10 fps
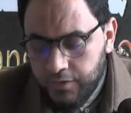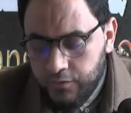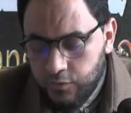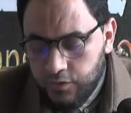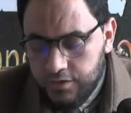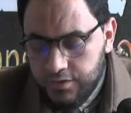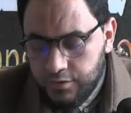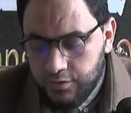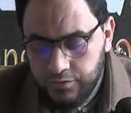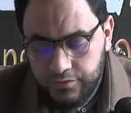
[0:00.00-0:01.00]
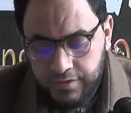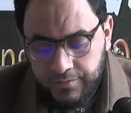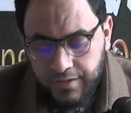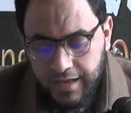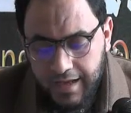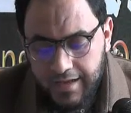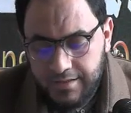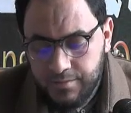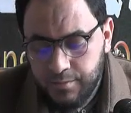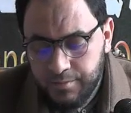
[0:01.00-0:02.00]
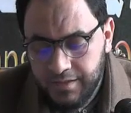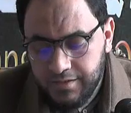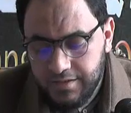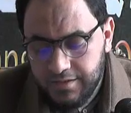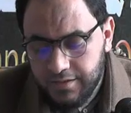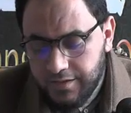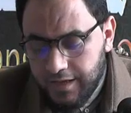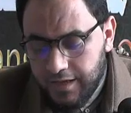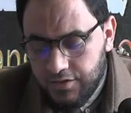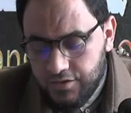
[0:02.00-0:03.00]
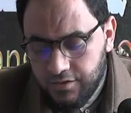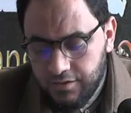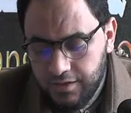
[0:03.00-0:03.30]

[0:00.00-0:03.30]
for it served as a momentous occasion